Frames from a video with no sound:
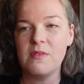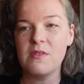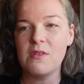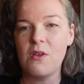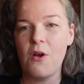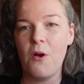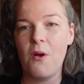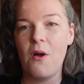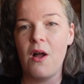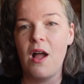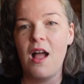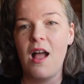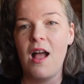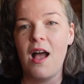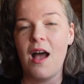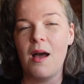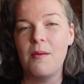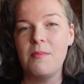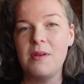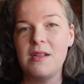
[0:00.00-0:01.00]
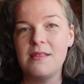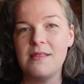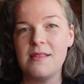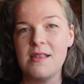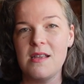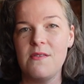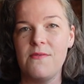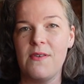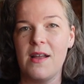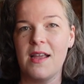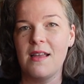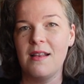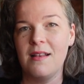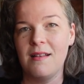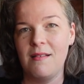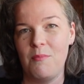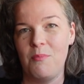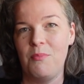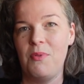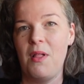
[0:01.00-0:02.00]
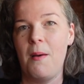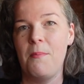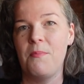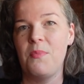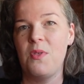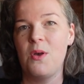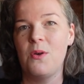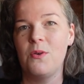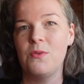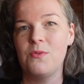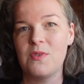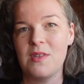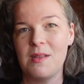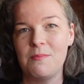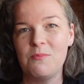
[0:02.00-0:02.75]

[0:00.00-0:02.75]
So I'm gonna see if I can plop those.